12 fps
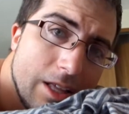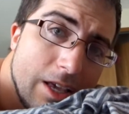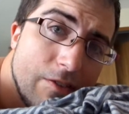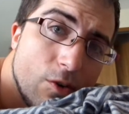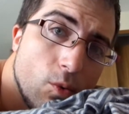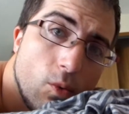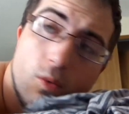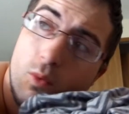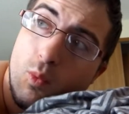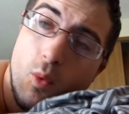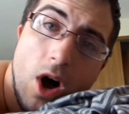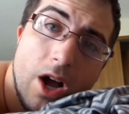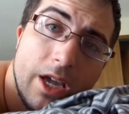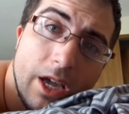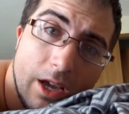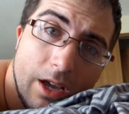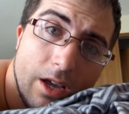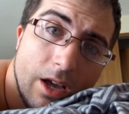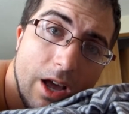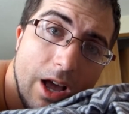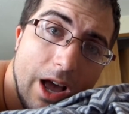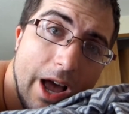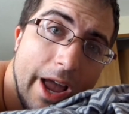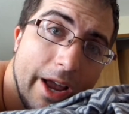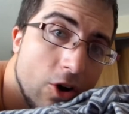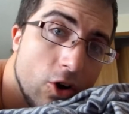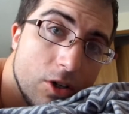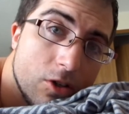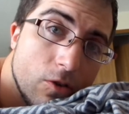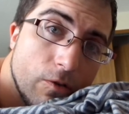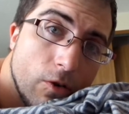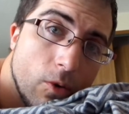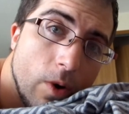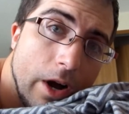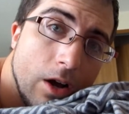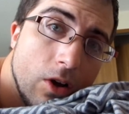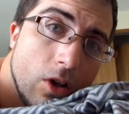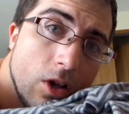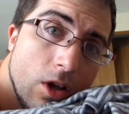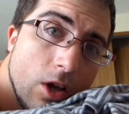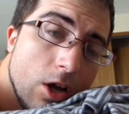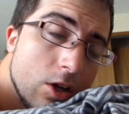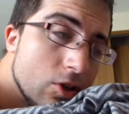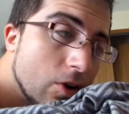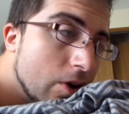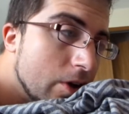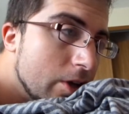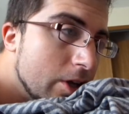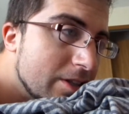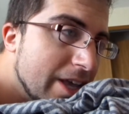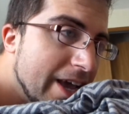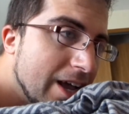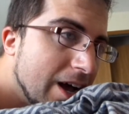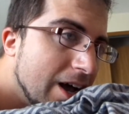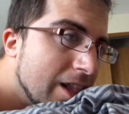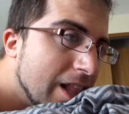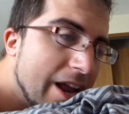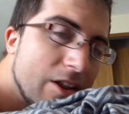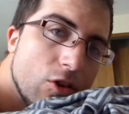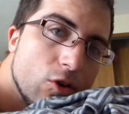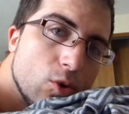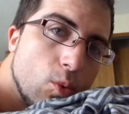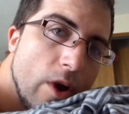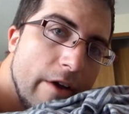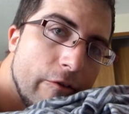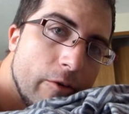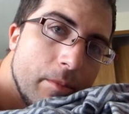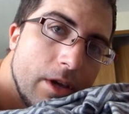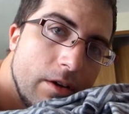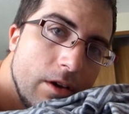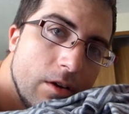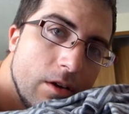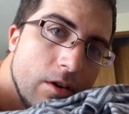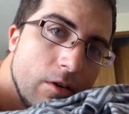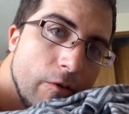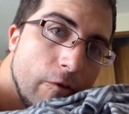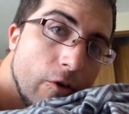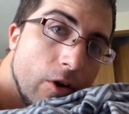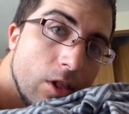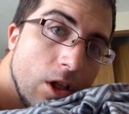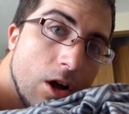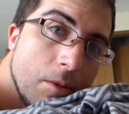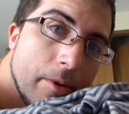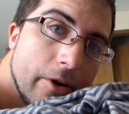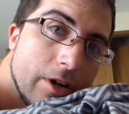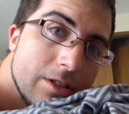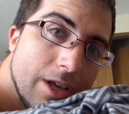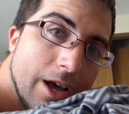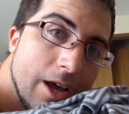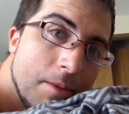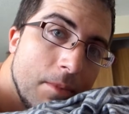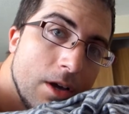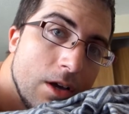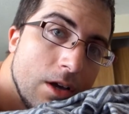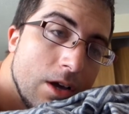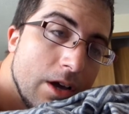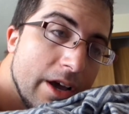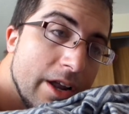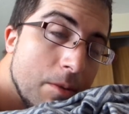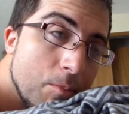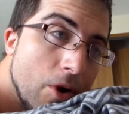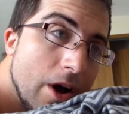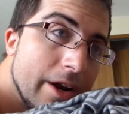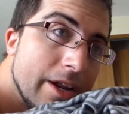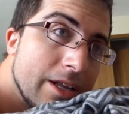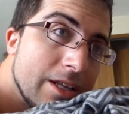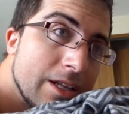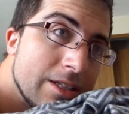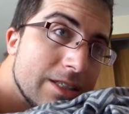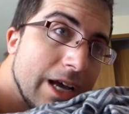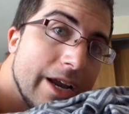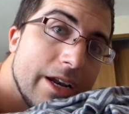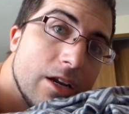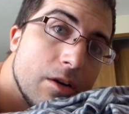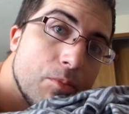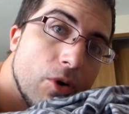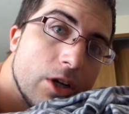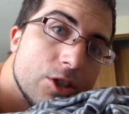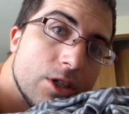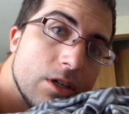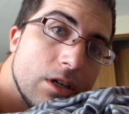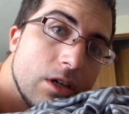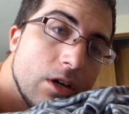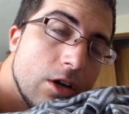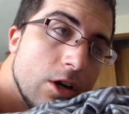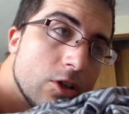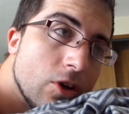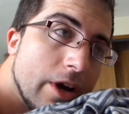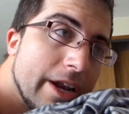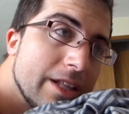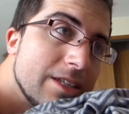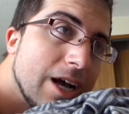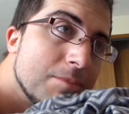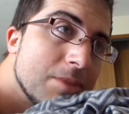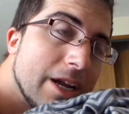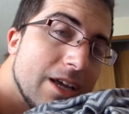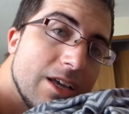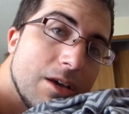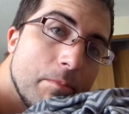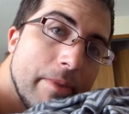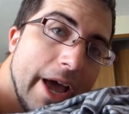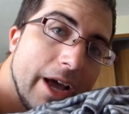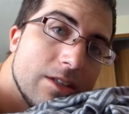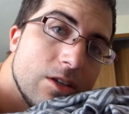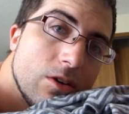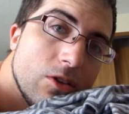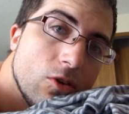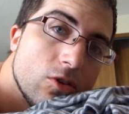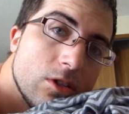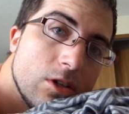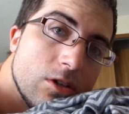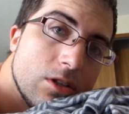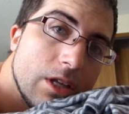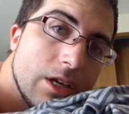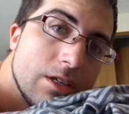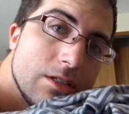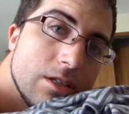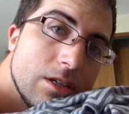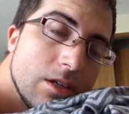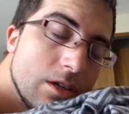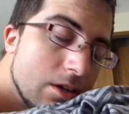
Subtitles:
even walking. I couldn't do for a while. So you take a lot of those away from me for a long period of time, and it brought anxiety and depression. So any time that I can get back to those little things